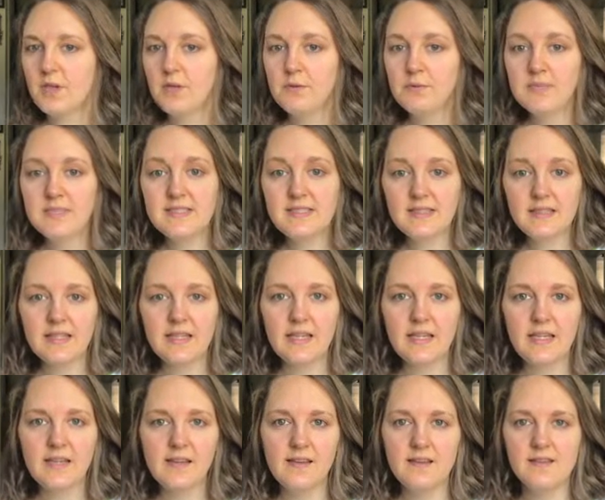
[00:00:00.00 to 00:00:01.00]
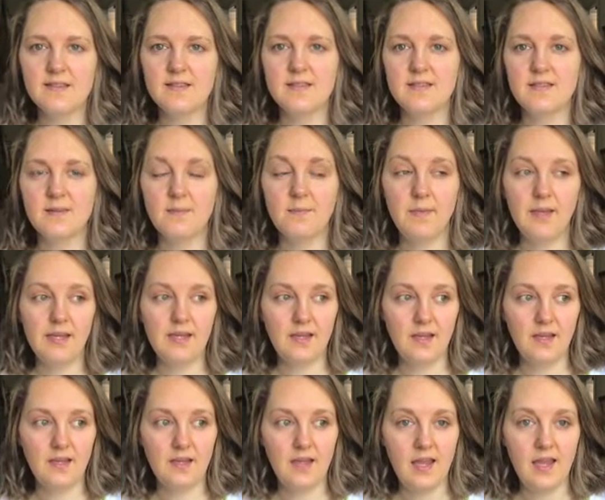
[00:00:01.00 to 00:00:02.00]
recently is
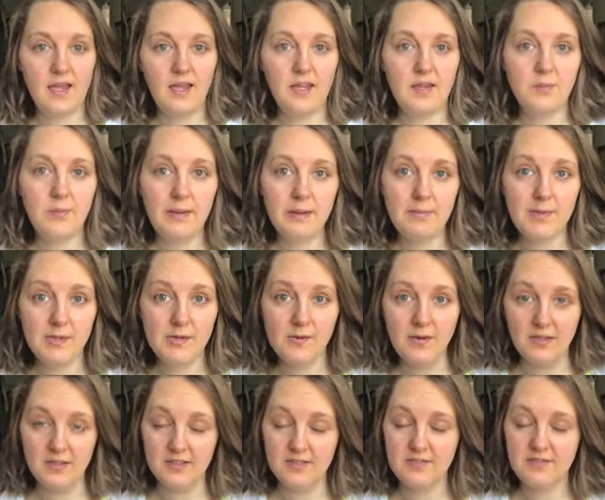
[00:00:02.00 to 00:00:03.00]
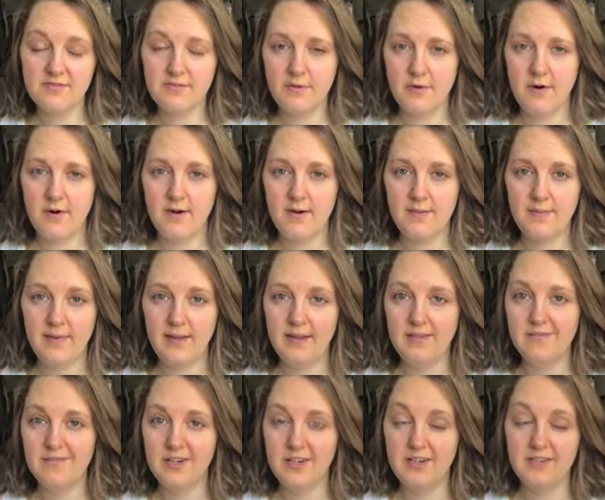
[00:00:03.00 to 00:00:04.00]
making a baby quilt for my
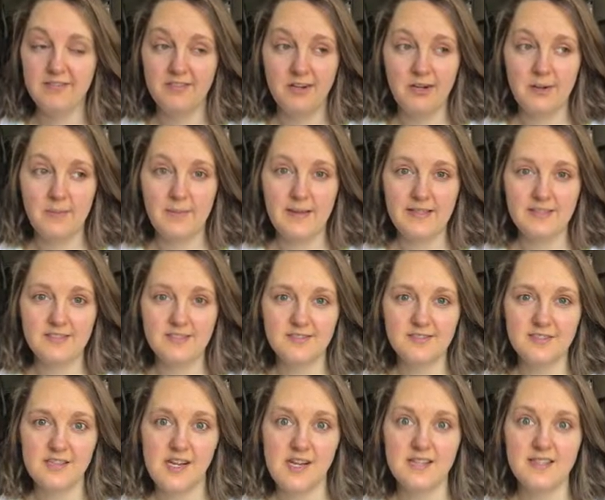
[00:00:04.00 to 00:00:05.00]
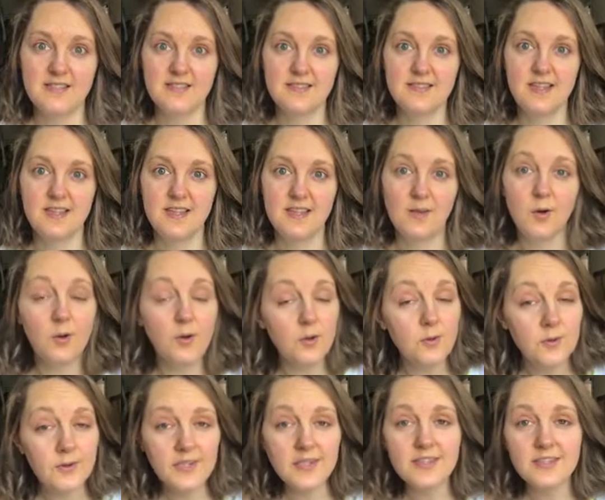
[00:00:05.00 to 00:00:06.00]
very, very best friends in the whole
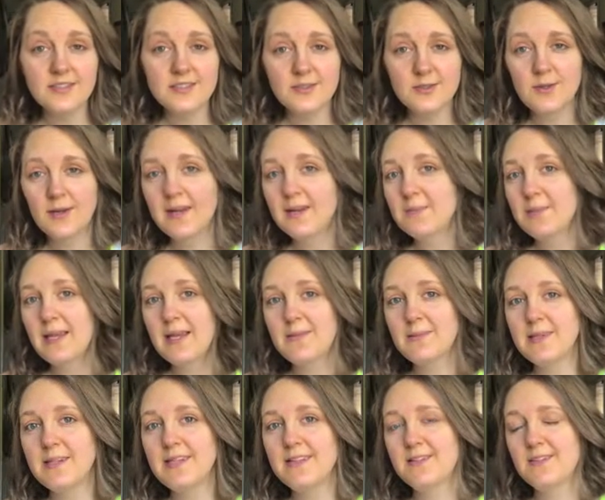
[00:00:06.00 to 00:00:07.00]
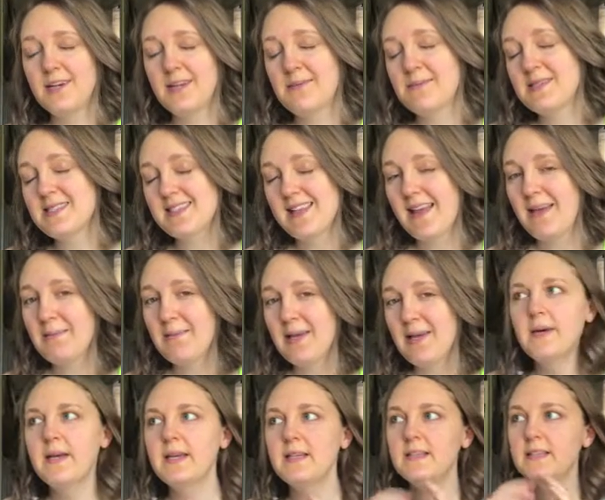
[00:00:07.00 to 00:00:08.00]
world who had a baby. Her name is Emma.
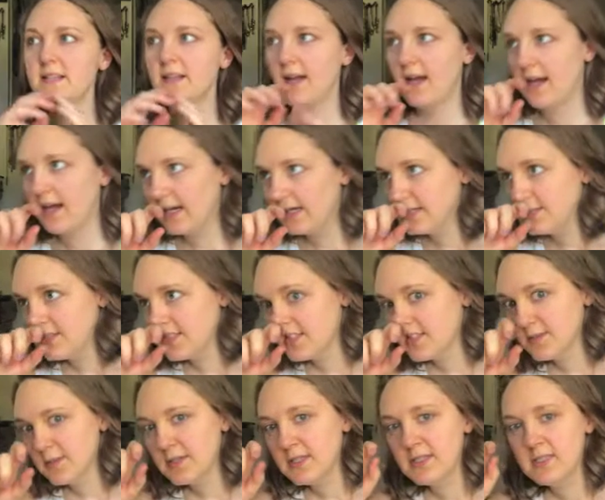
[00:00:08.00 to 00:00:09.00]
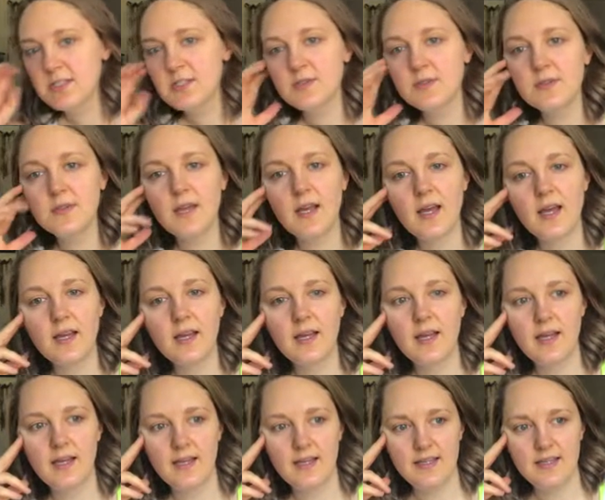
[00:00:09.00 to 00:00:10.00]
But I just wanted to
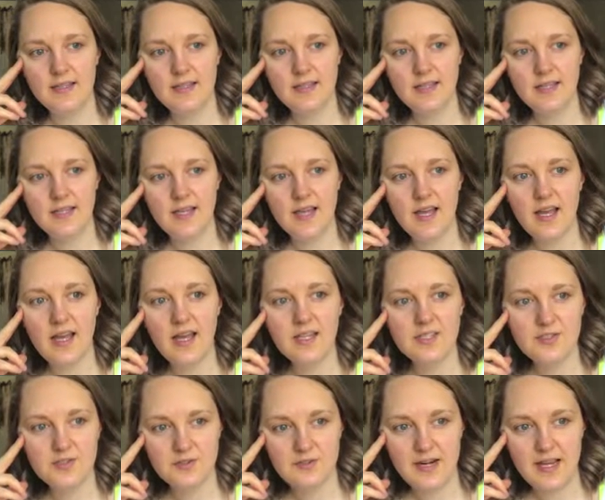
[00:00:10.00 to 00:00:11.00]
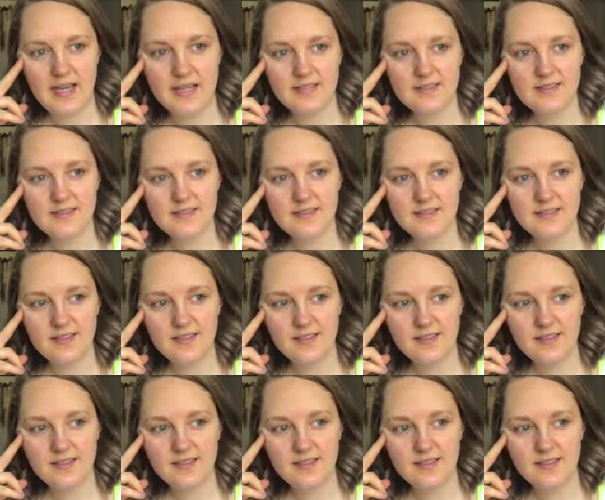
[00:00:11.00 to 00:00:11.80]
address